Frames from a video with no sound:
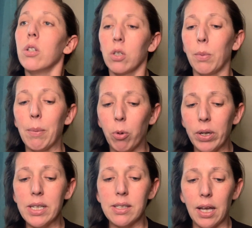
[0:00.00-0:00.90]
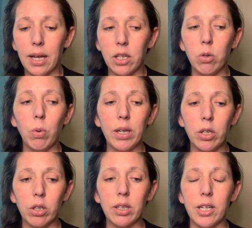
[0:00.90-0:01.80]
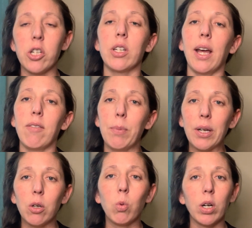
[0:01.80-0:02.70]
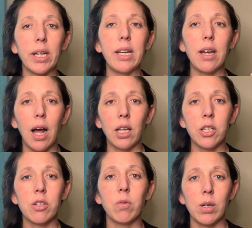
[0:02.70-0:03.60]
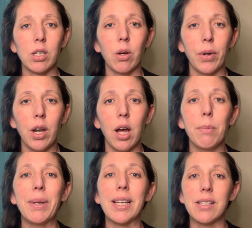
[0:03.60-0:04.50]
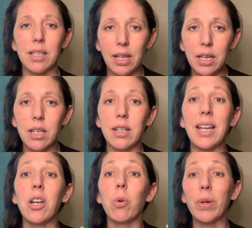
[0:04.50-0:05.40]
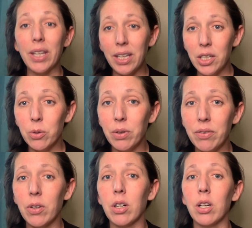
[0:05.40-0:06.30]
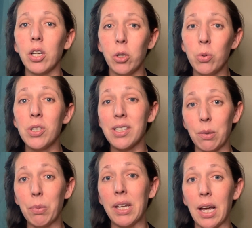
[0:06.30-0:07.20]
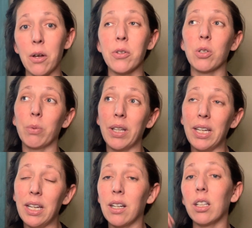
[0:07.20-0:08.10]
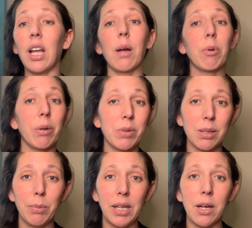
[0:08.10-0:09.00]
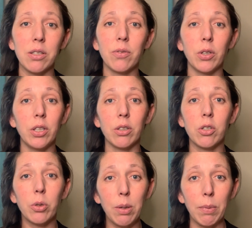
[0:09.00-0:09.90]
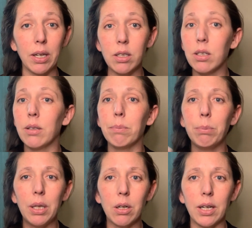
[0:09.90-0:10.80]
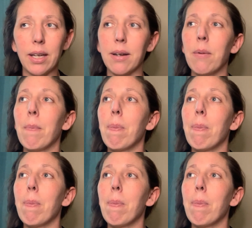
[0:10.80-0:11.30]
So my point is that you want your clinician to have a bigger working knowledge of what's going on, because then they know when they need to refer you to somebody else or when they need to collaborate with somebody else for your treatment, period.